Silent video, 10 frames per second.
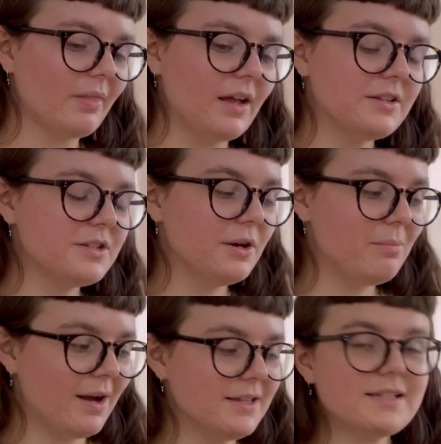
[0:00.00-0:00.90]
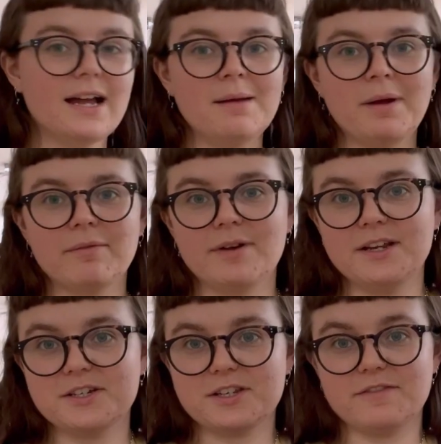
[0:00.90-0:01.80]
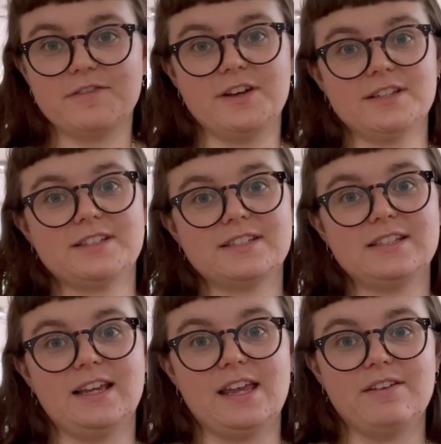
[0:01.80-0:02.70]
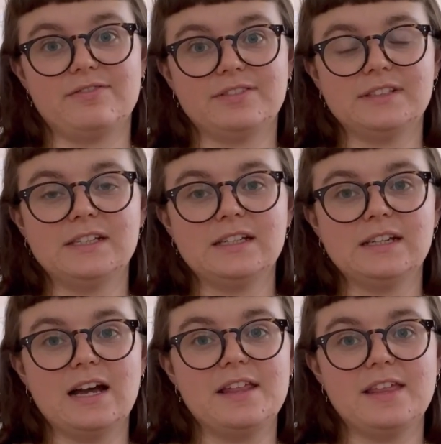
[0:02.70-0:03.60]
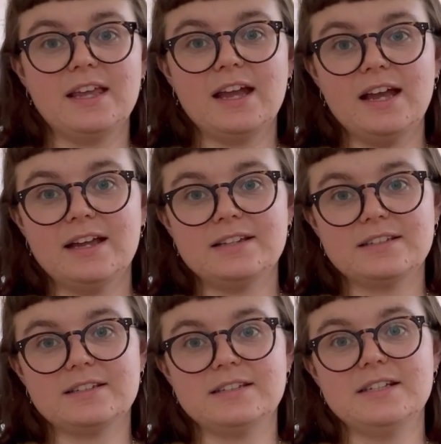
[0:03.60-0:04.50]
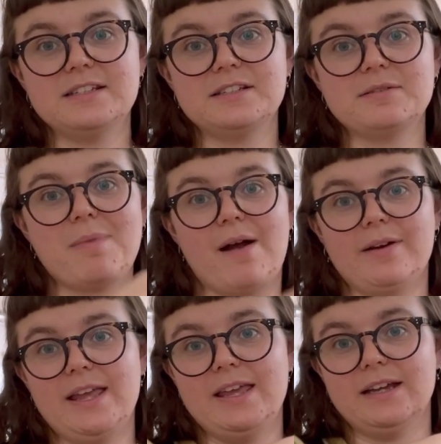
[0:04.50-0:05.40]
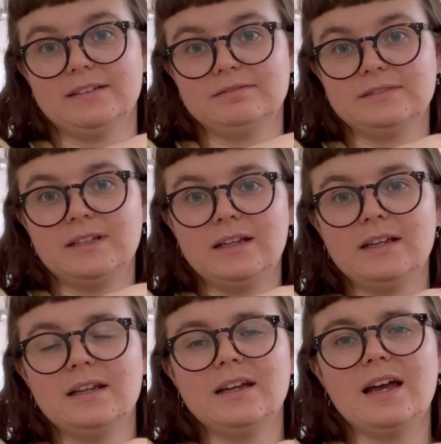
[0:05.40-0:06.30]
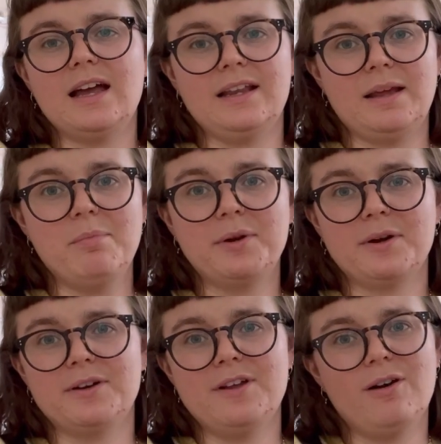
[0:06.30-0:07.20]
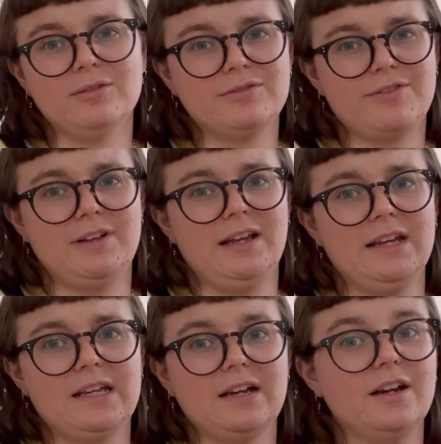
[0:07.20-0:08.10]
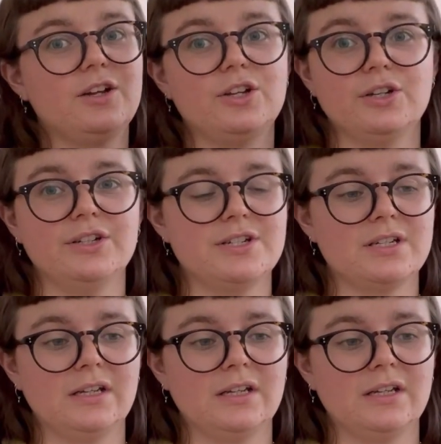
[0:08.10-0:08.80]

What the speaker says: so by the time I reached the first sleeve, I think I had knitted to about here, and I put it on hold for like a good